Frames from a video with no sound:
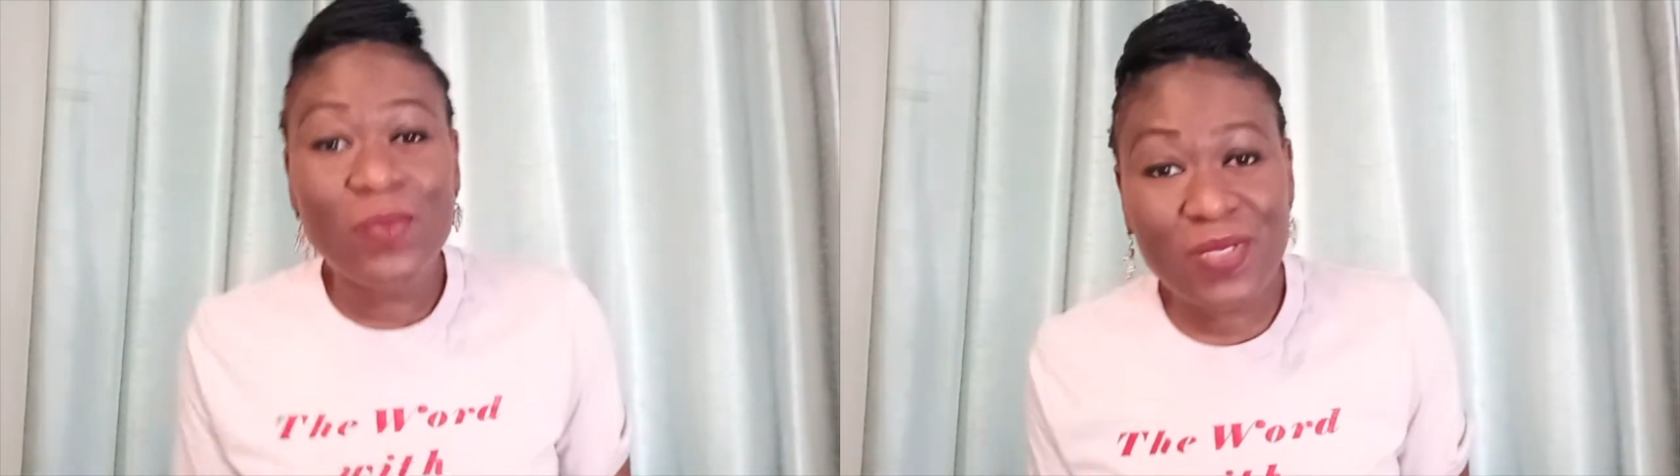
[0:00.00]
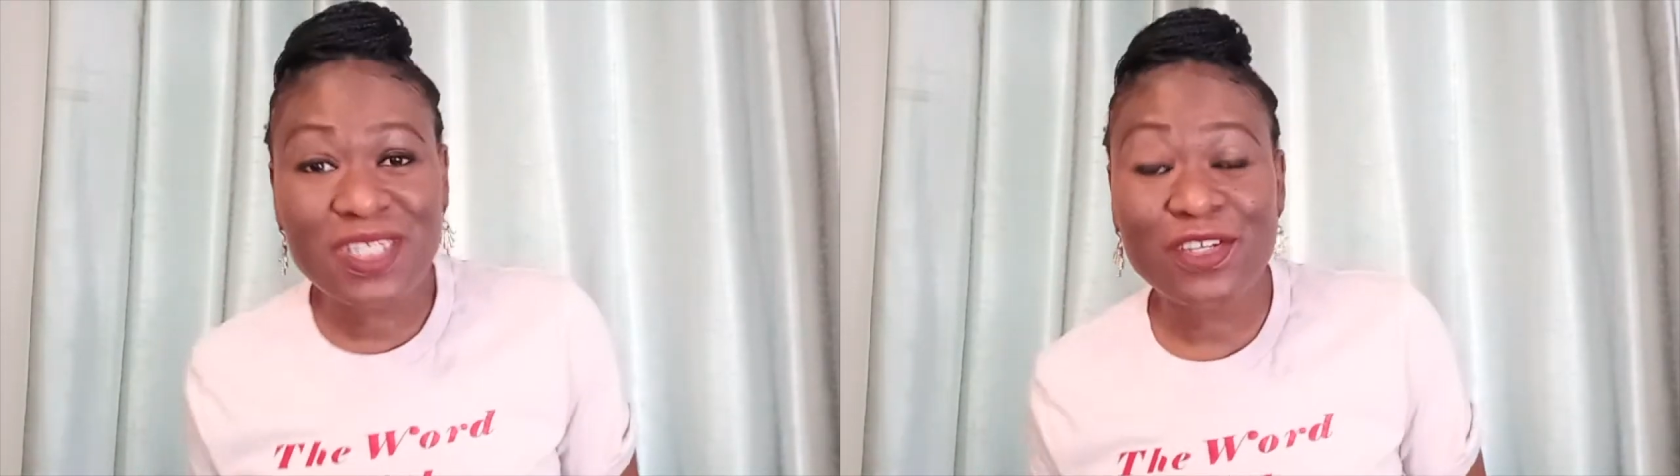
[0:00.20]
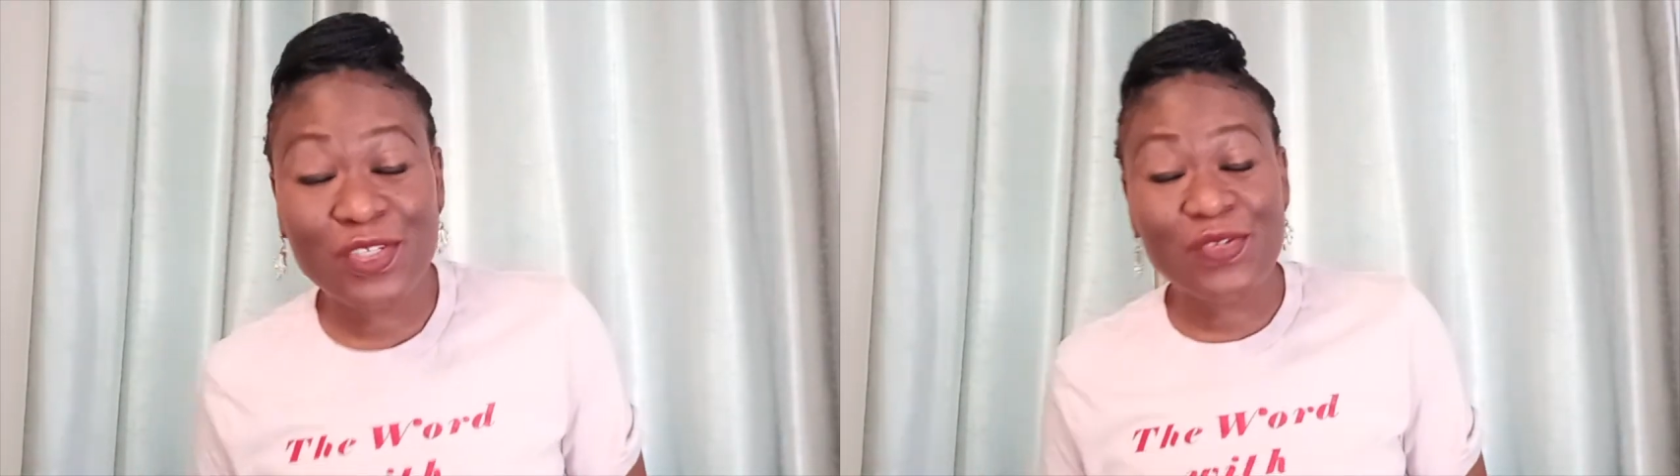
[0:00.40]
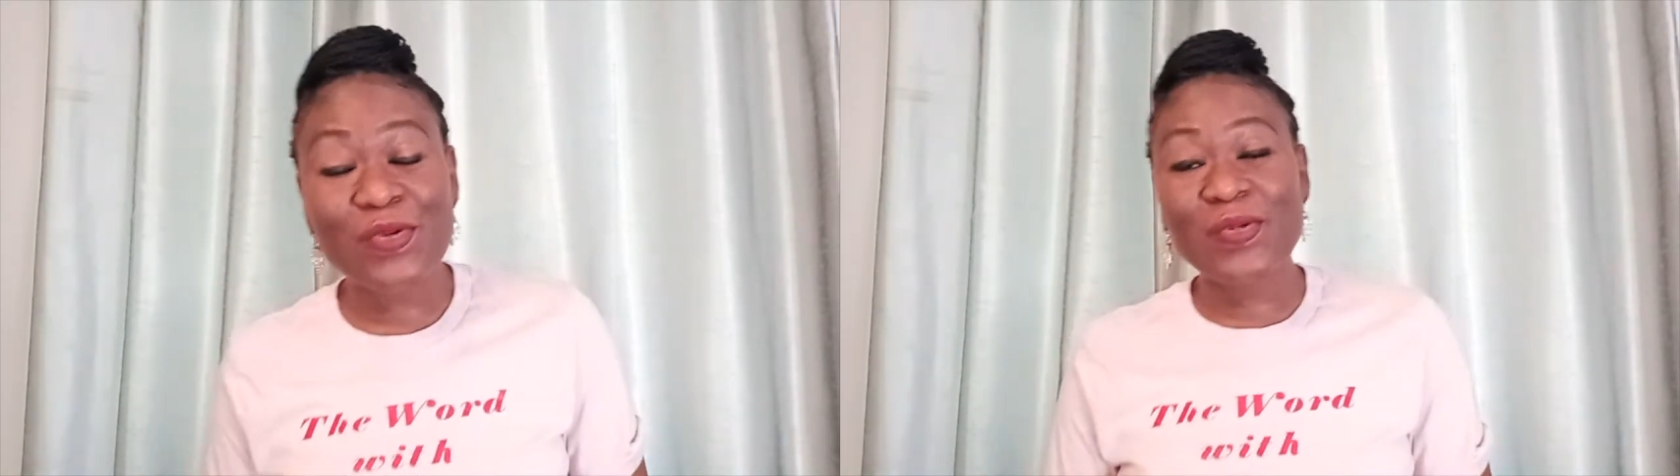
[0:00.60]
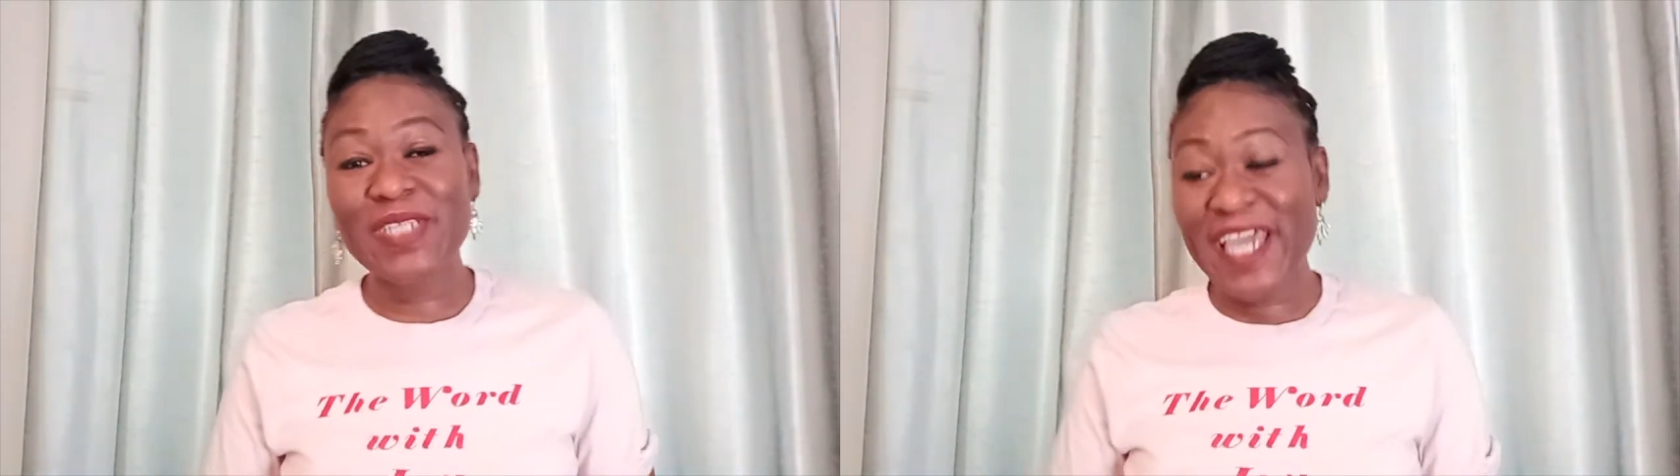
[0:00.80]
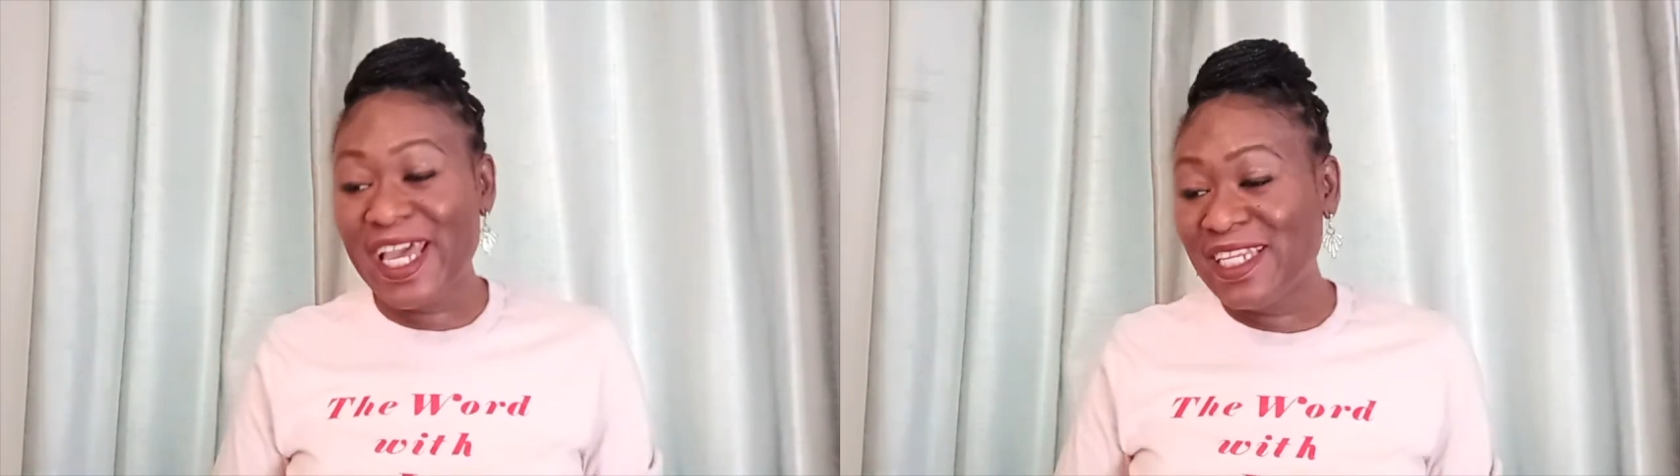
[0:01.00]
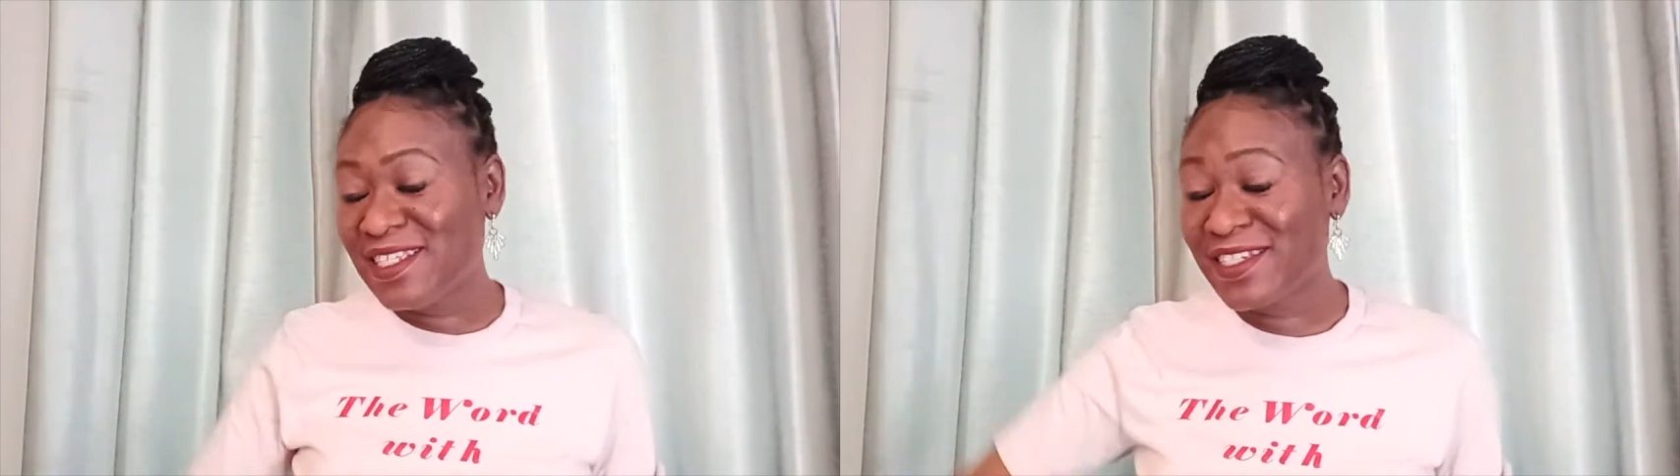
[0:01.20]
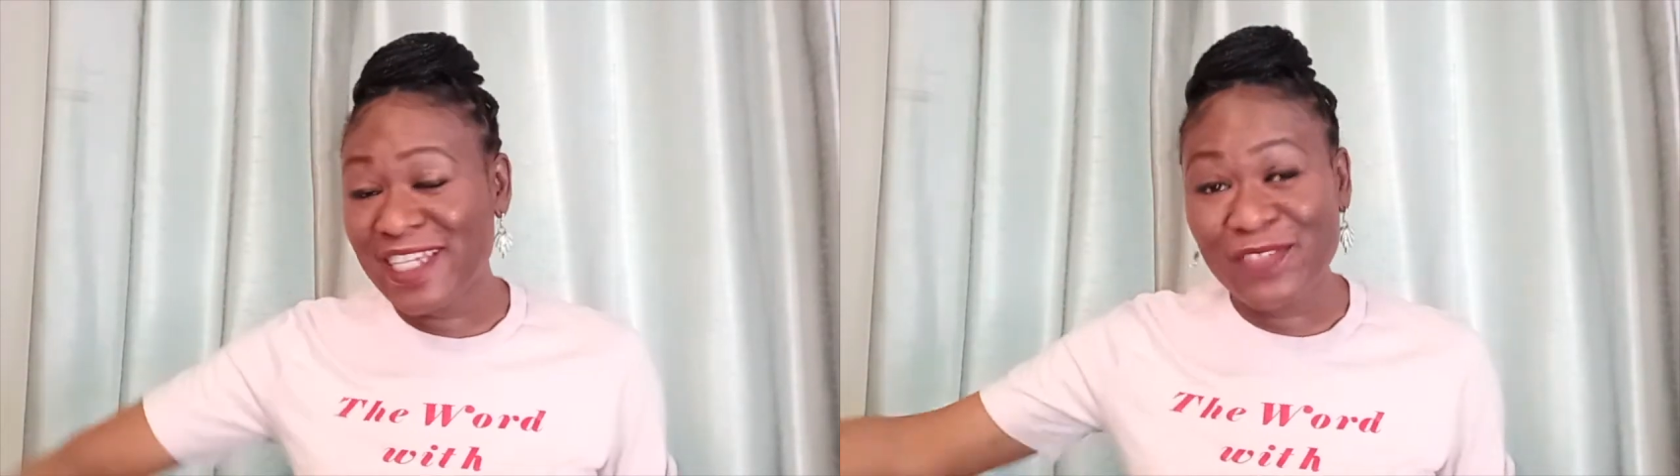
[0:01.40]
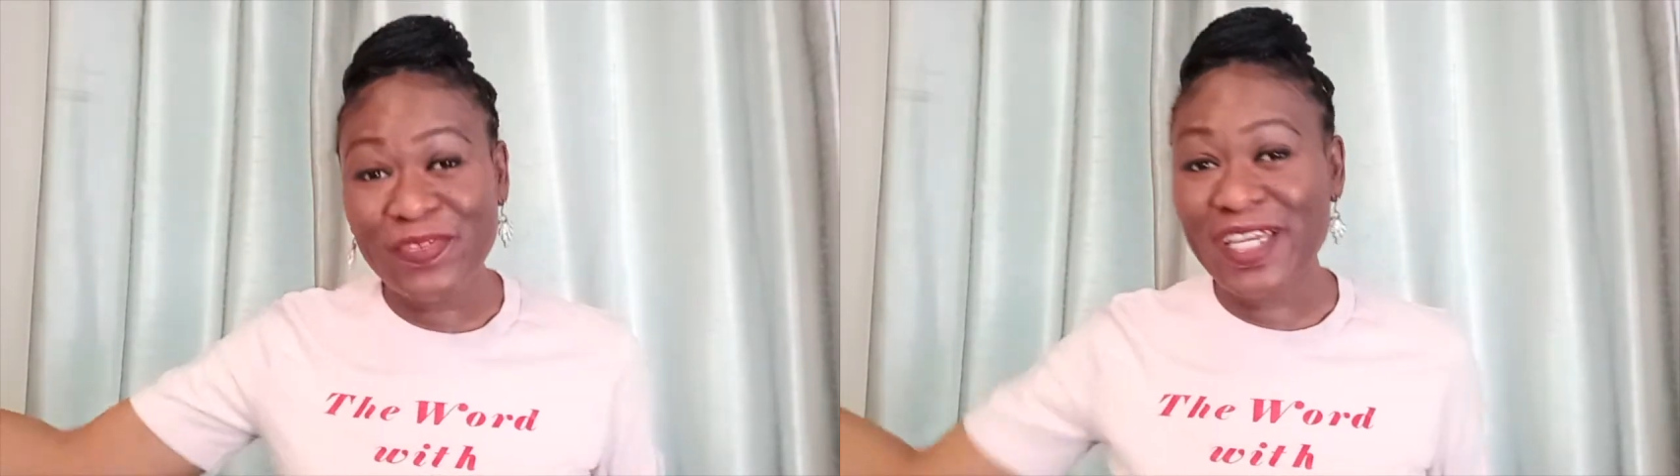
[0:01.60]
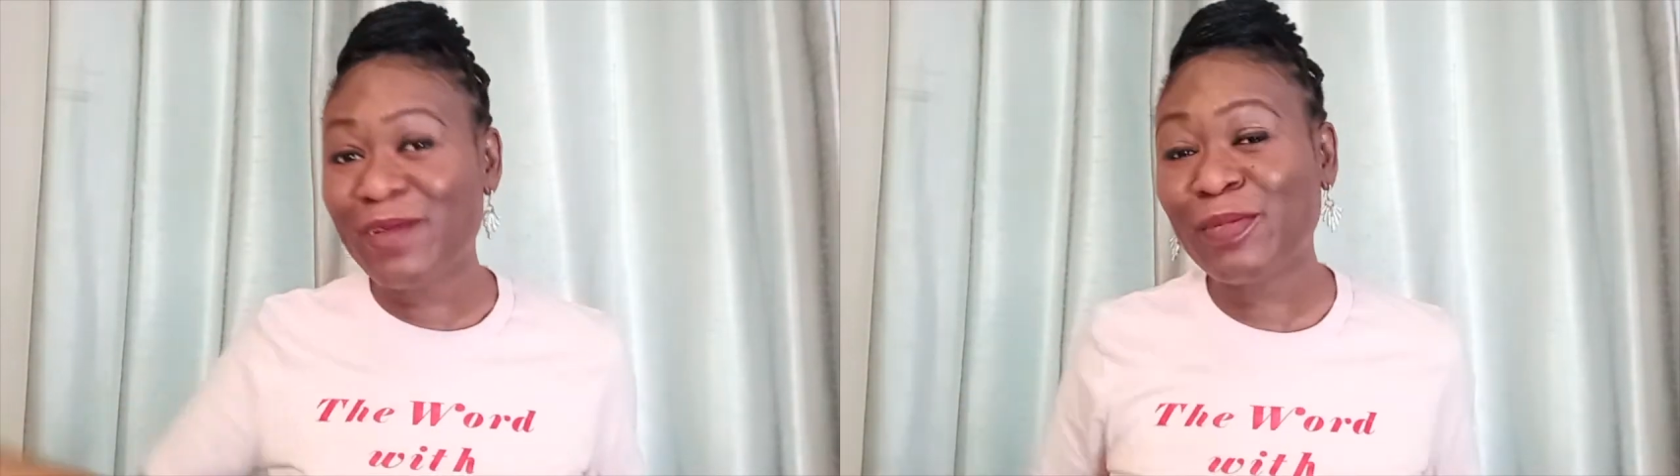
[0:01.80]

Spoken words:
will see us through the end successfully